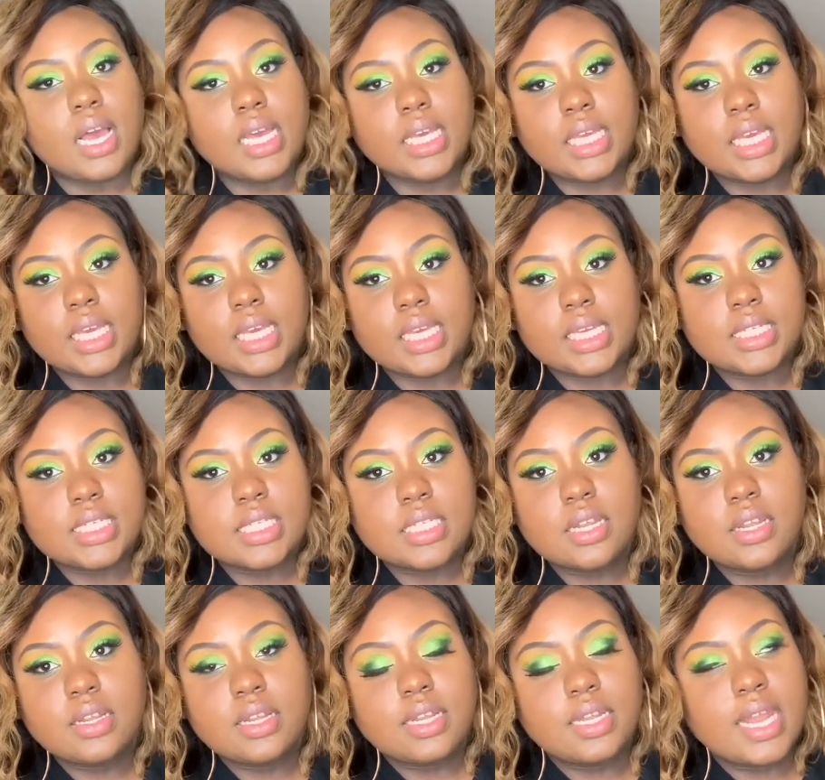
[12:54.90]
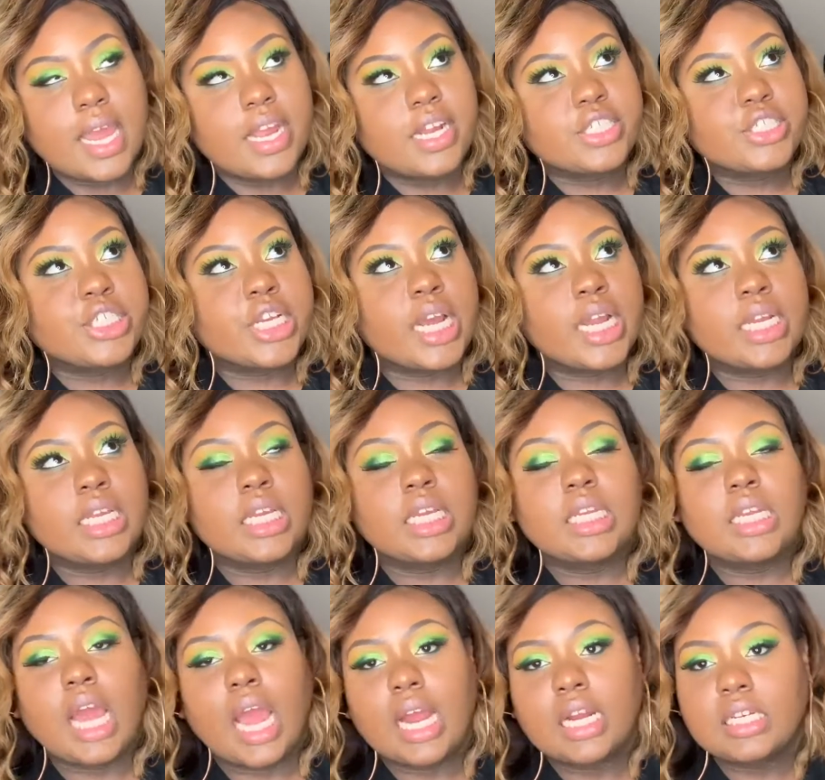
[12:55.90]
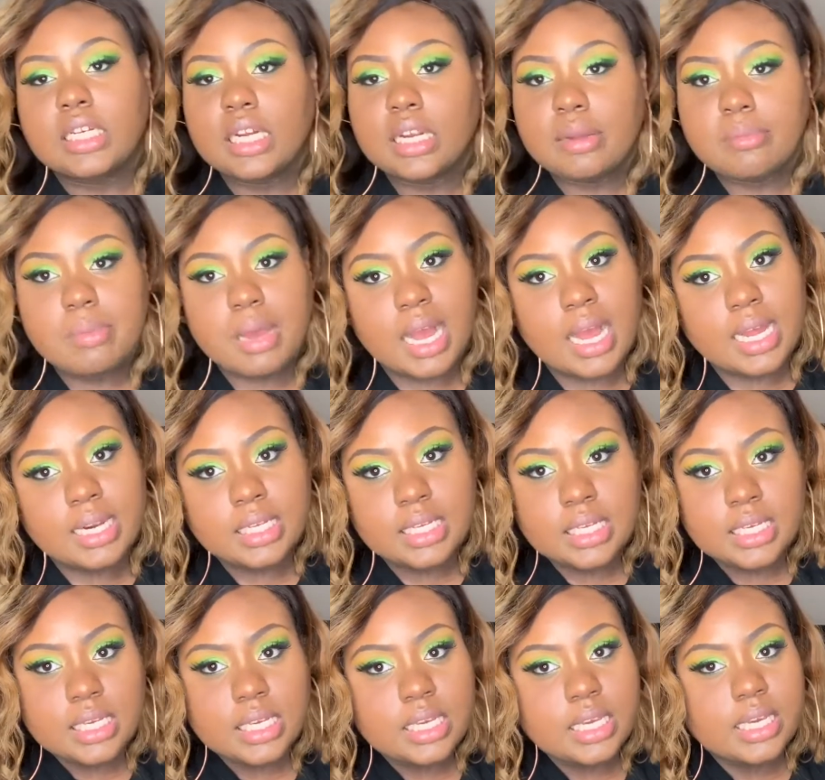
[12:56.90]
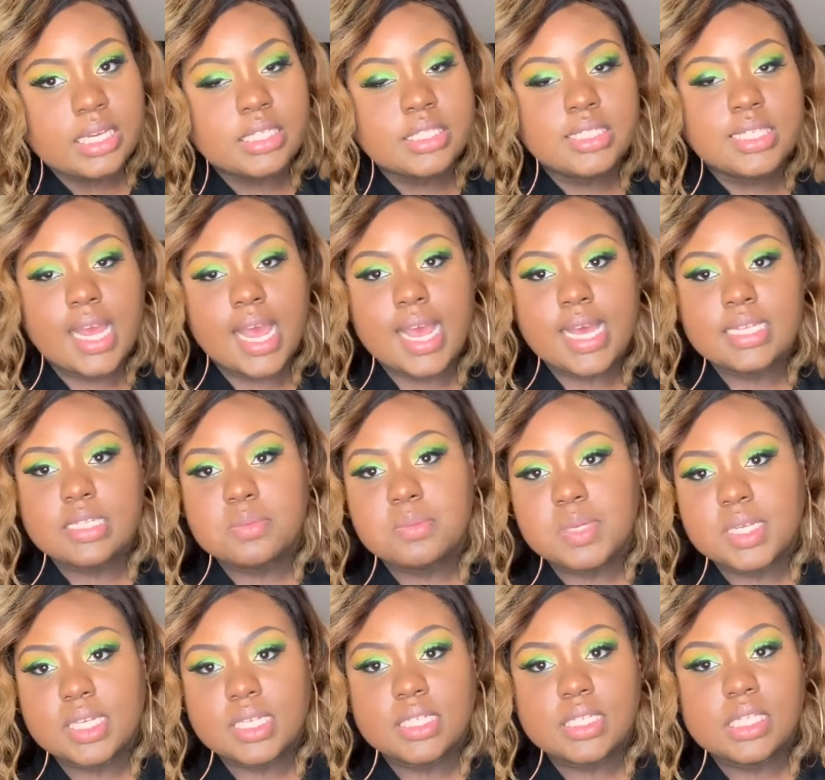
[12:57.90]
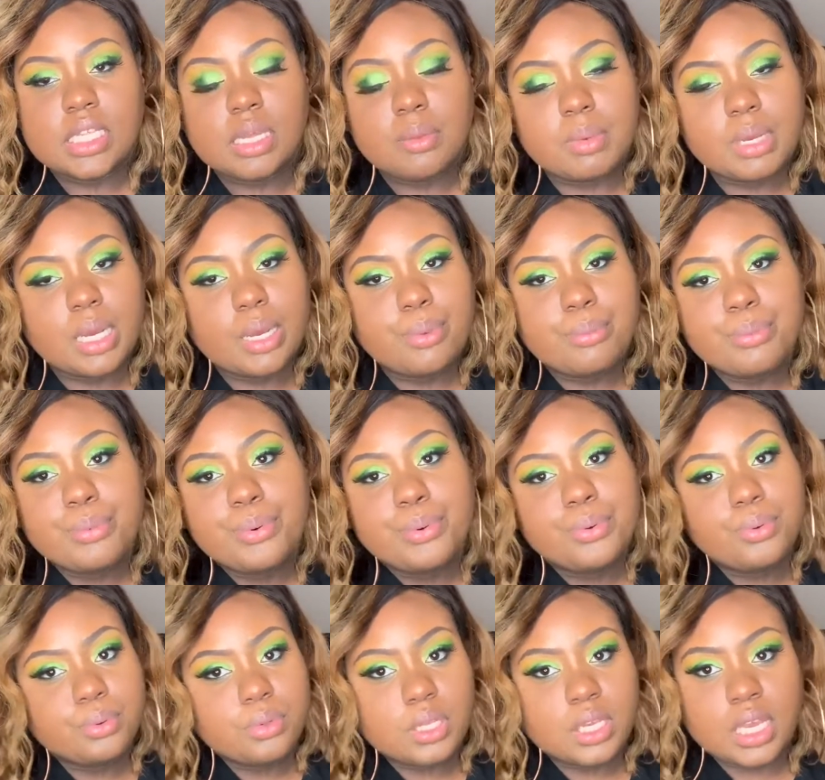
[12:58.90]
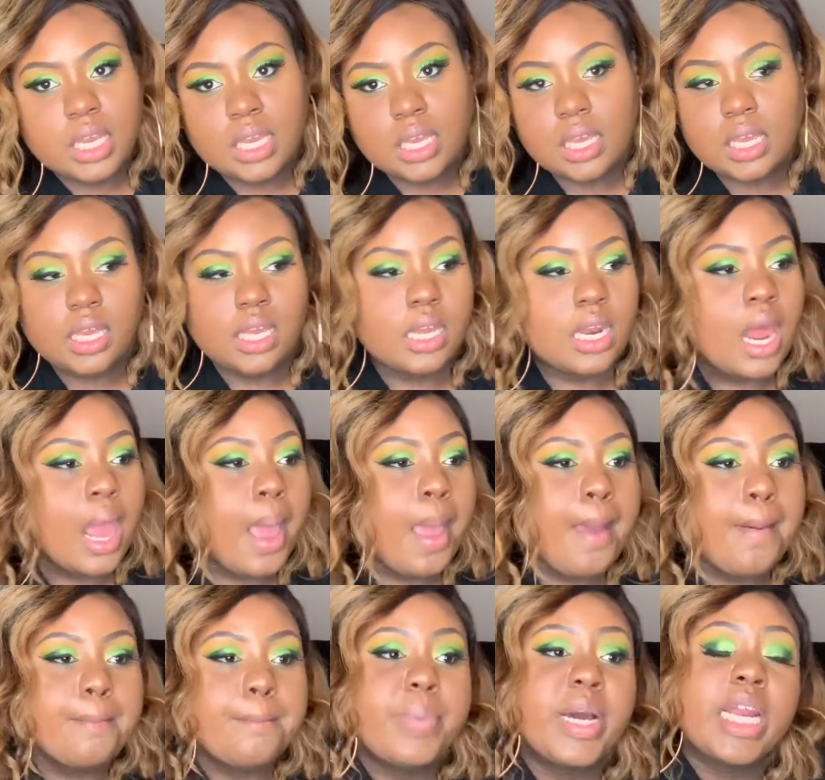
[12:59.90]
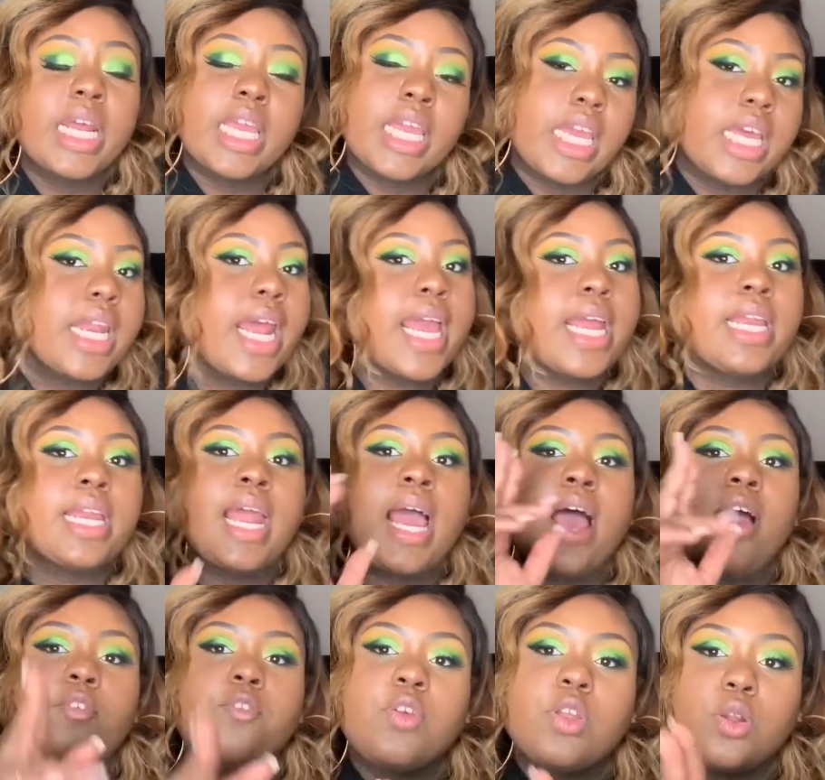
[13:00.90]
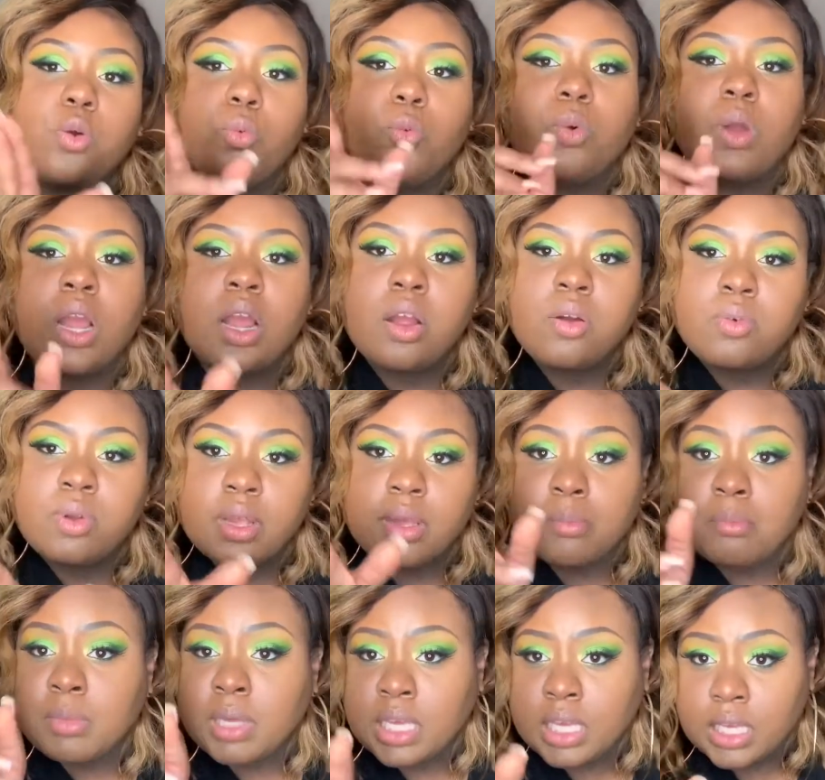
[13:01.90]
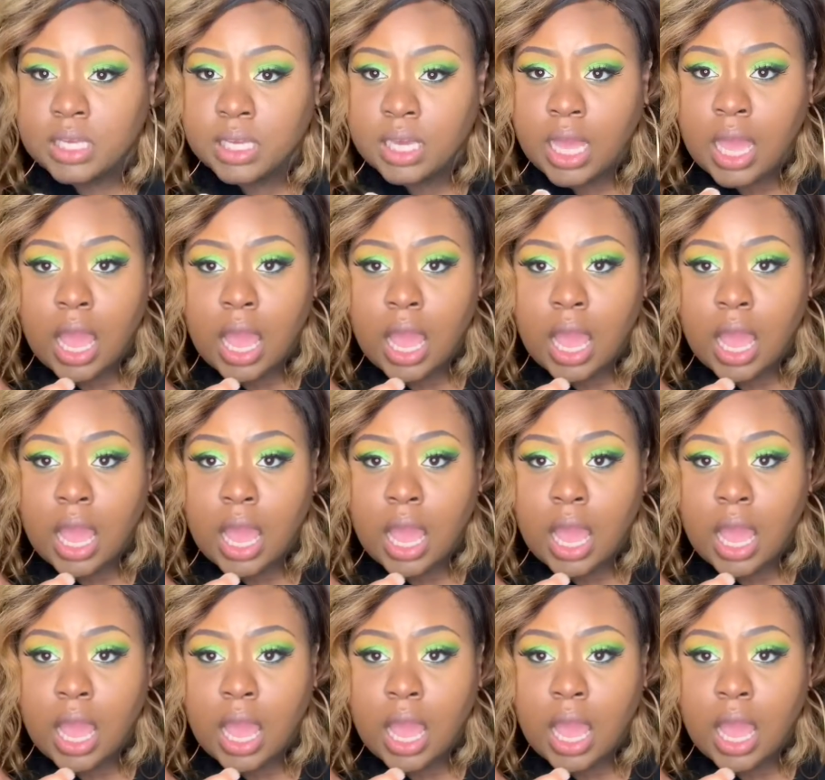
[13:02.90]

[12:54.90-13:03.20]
again, so they're trying to get Dr. Imani and Jasmine to become cool again. But again, they not finna worry me